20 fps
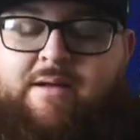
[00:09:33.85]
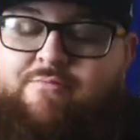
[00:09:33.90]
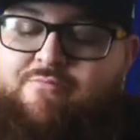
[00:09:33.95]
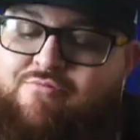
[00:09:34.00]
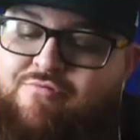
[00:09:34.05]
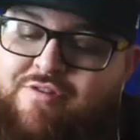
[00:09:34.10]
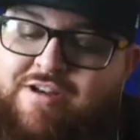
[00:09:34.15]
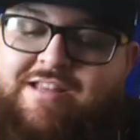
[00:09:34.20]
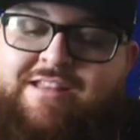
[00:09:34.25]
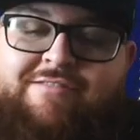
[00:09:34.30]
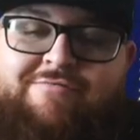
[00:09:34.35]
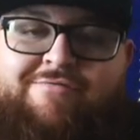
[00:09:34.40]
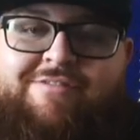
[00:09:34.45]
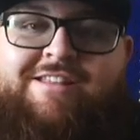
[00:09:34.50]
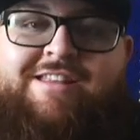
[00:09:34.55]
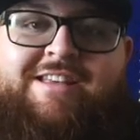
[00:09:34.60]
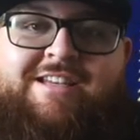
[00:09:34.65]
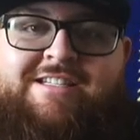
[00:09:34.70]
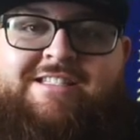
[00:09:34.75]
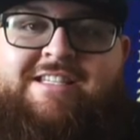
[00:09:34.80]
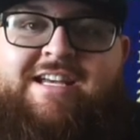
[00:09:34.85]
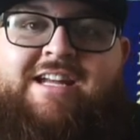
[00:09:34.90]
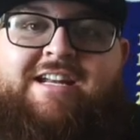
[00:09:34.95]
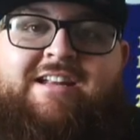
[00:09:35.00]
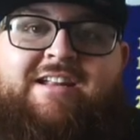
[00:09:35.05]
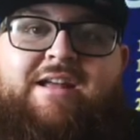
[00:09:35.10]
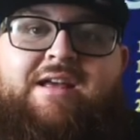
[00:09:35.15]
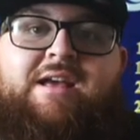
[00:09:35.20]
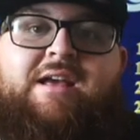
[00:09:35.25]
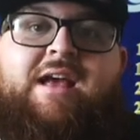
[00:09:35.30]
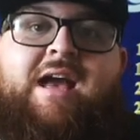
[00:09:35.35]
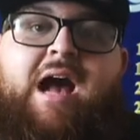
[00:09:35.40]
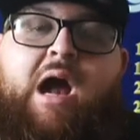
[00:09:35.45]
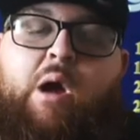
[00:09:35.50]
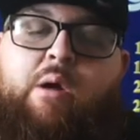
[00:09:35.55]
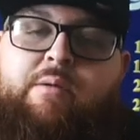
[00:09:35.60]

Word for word: I'm really really excited how